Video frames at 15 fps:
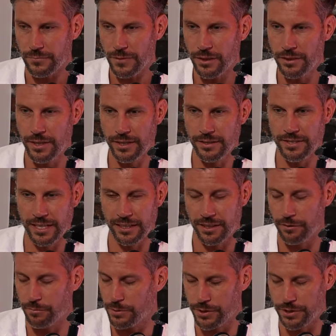the
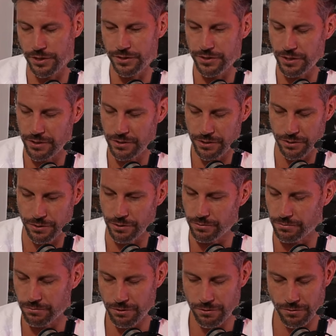executive producer,
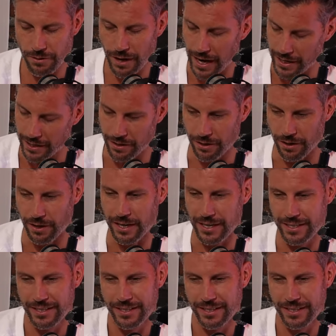Sean, great guy.